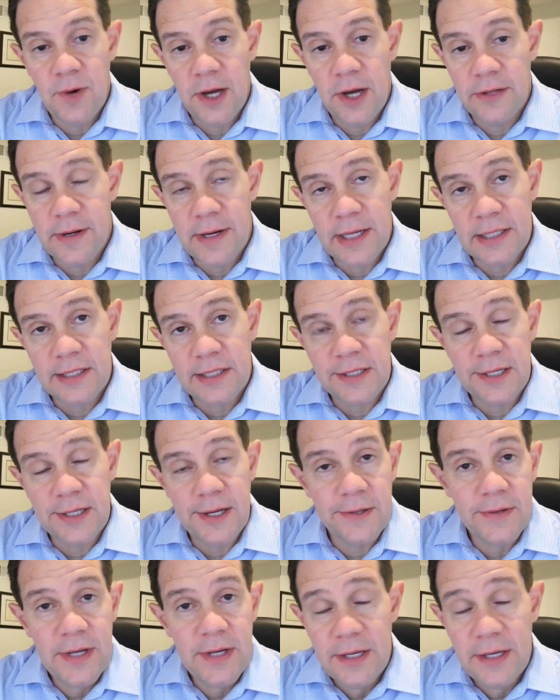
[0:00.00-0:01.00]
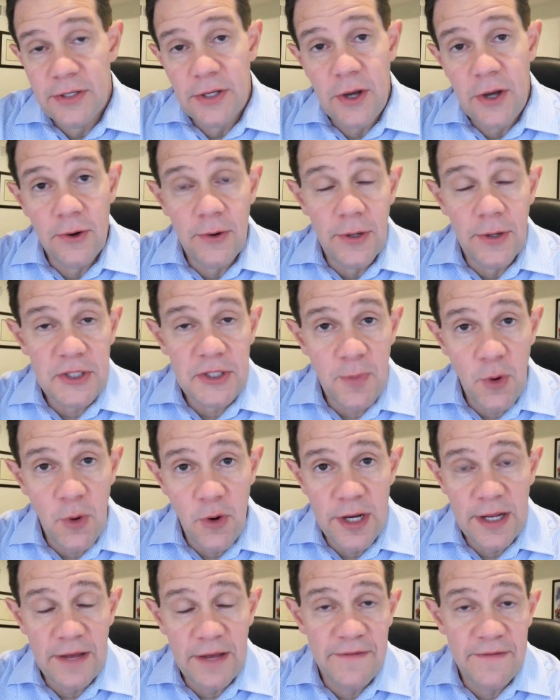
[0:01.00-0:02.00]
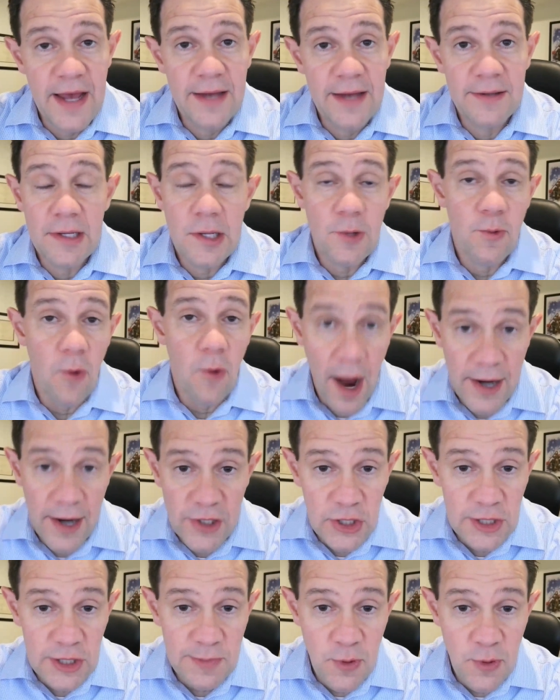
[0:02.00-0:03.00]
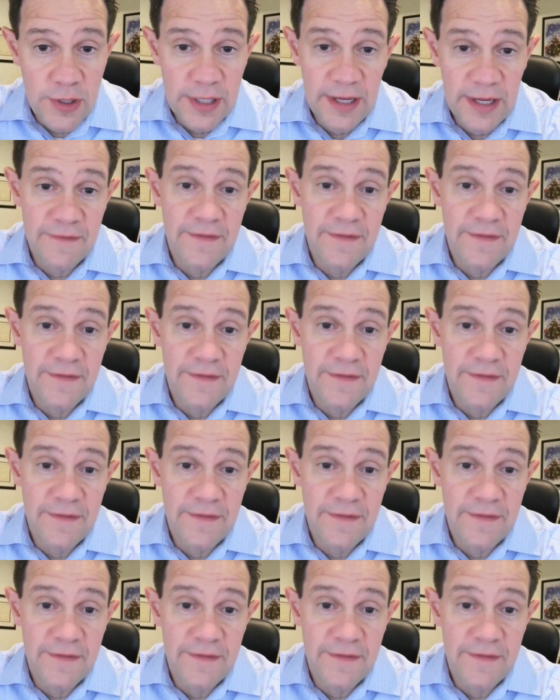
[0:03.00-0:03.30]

whether it's you know you go to a sporting event, you watch a sporting